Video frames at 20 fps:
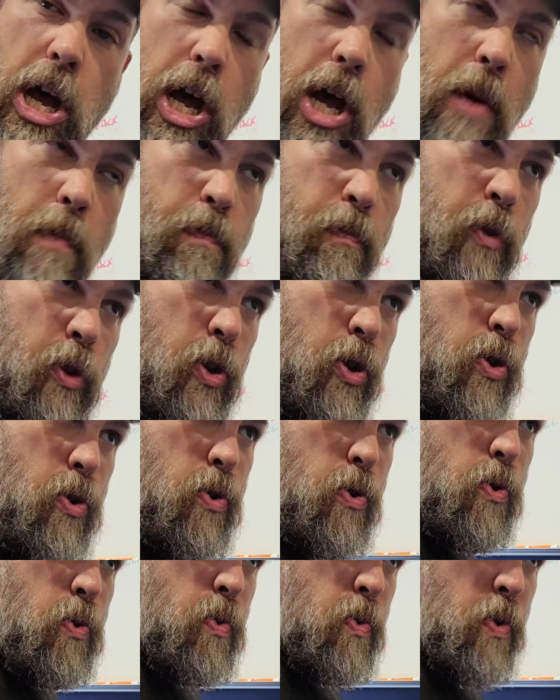up
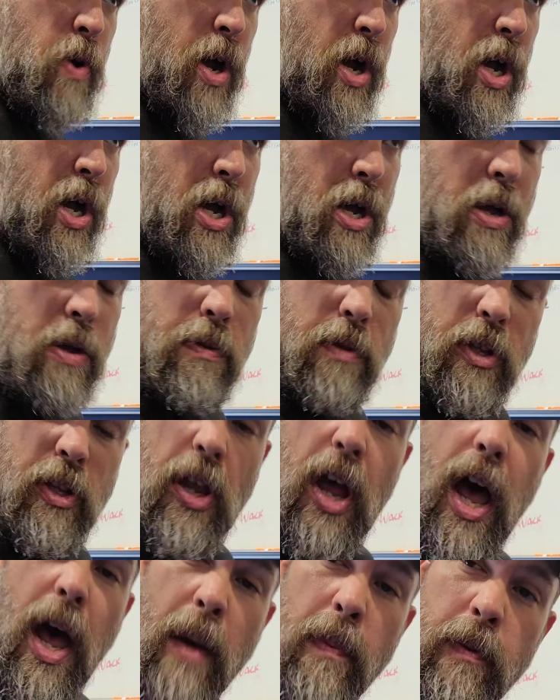to the
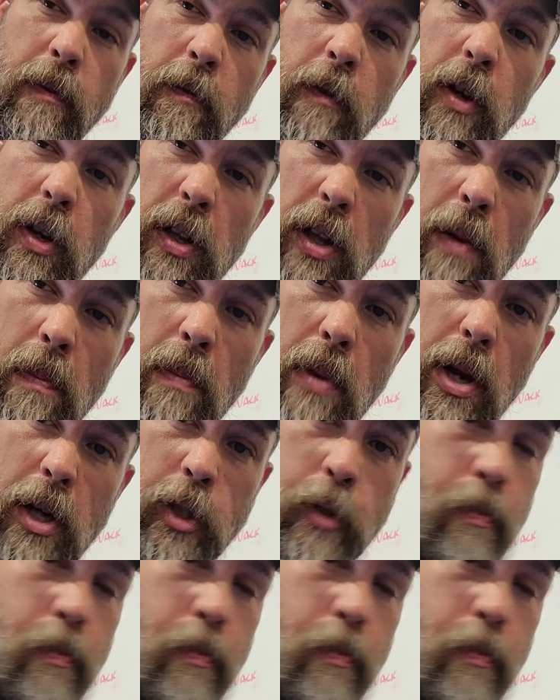top of your lumbar